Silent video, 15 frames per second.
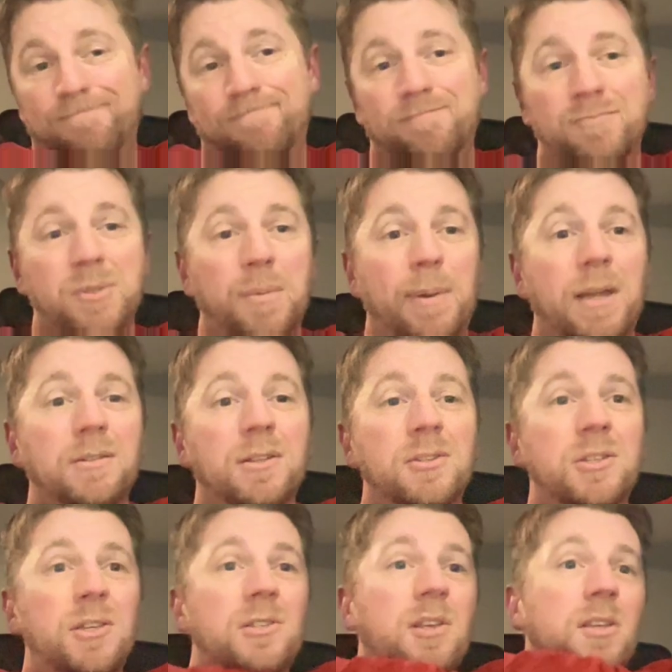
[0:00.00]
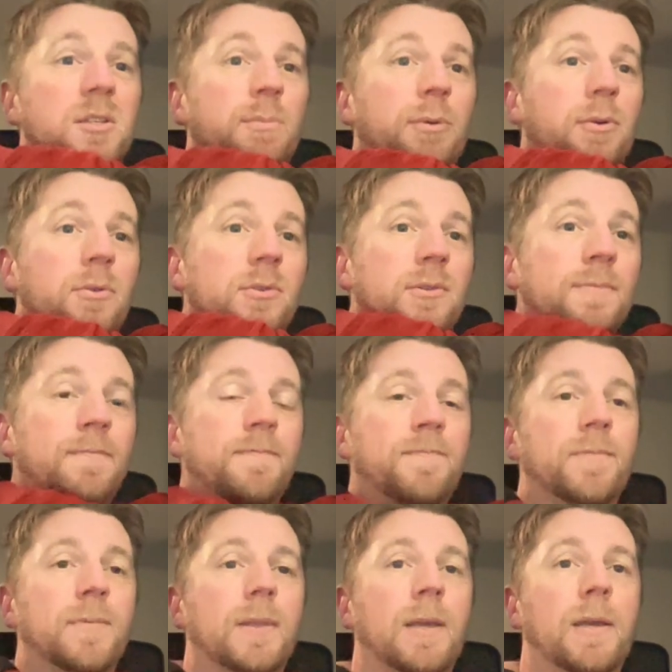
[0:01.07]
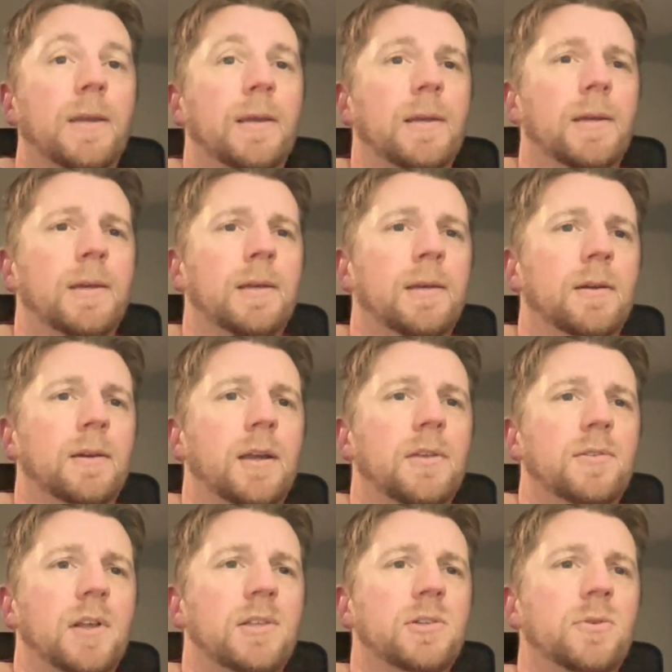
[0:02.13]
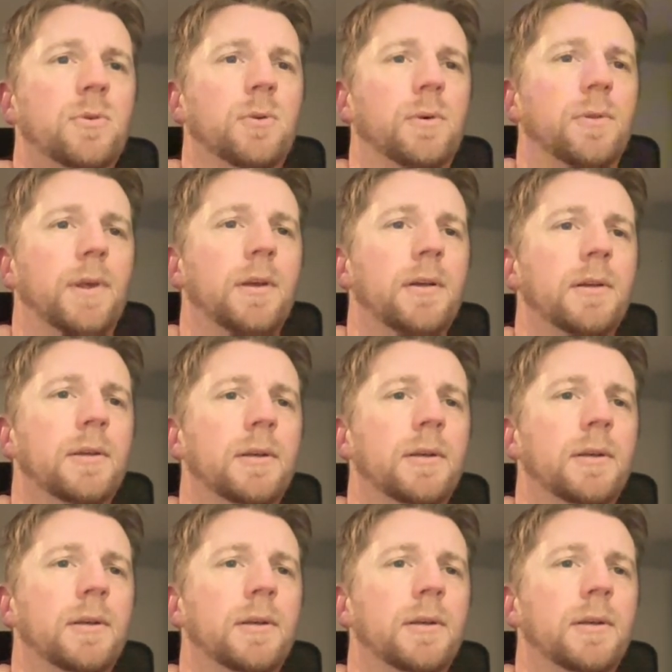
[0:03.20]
dependencies, I suppose. Okay, so that's a cool thing.